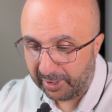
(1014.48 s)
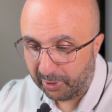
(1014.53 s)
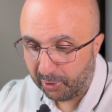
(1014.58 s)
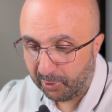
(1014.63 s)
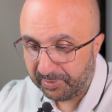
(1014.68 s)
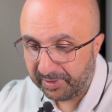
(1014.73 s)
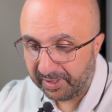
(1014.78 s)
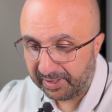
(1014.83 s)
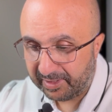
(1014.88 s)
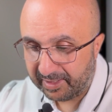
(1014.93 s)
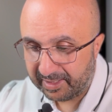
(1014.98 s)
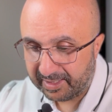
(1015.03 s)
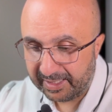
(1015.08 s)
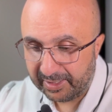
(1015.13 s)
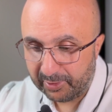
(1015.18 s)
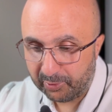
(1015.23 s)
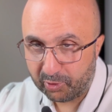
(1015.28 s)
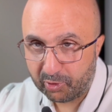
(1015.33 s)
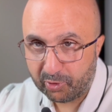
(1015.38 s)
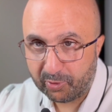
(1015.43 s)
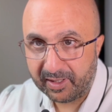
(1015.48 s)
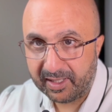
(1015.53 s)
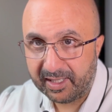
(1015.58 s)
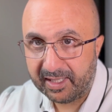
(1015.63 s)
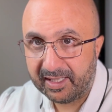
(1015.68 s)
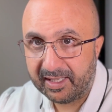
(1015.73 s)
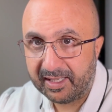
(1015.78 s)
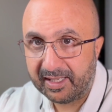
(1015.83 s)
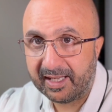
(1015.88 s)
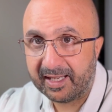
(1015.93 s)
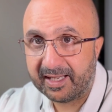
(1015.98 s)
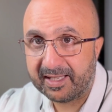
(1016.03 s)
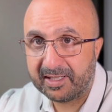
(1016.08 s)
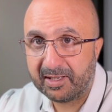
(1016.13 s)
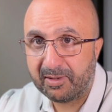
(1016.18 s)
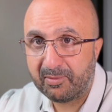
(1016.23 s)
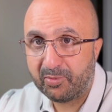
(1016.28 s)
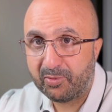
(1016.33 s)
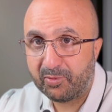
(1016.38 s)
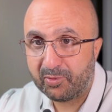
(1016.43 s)
hope that these little tricky
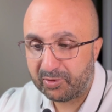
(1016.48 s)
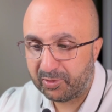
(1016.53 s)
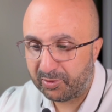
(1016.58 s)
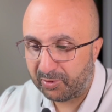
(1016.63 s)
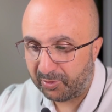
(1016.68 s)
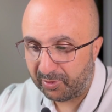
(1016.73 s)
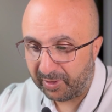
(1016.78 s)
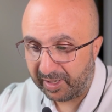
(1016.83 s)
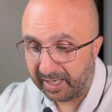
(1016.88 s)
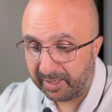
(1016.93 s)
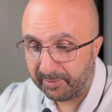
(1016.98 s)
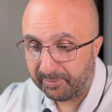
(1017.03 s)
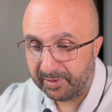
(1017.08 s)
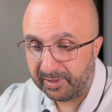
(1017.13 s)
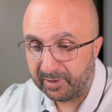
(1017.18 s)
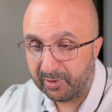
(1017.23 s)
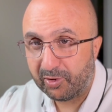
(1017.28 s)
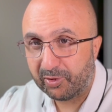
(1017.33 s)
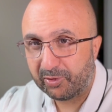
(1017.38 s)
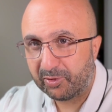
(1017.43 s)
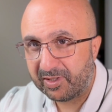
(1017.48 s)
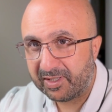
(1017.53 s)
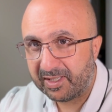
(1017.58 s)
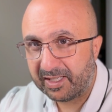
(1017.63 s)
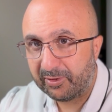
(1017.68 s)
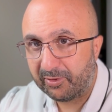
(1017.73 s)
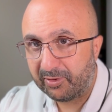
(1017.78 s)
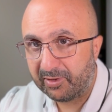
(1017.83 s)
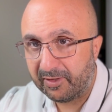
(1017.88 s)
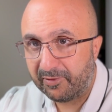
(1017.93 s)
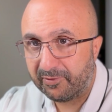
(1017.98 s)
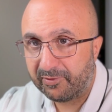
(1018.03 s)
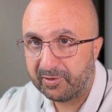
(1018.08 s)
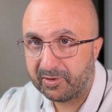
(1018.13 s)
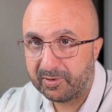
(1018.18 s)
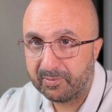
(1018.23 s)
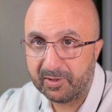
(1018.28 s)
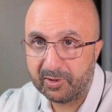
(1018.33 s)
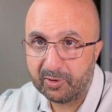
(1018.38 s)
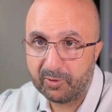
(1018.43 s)
examples are helping you understand the
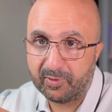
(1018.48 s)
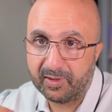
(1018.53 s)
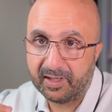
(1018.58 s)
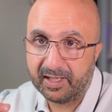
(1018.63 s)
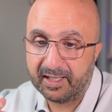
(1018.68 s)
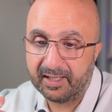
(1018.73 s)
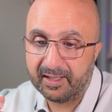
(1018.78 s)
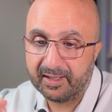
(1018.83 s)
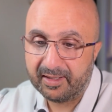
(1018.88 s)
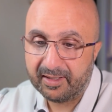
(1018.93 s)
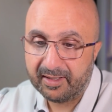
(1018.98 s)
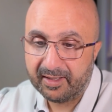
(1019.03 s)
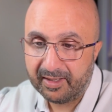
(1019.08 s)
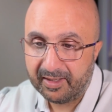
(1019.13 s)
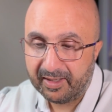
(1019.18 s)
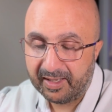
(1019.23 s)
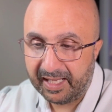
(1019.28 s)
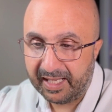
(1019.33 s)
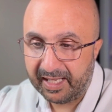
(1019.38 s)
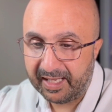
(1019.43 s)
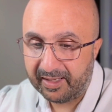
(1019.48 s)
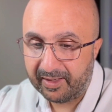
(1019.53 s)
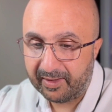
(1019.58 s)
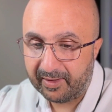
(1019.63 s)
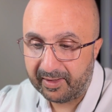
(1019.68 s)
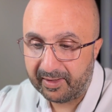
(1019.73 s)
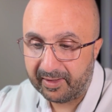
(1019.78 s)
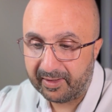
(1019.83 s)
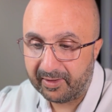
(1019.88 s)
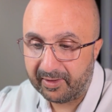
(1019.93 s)
difference between a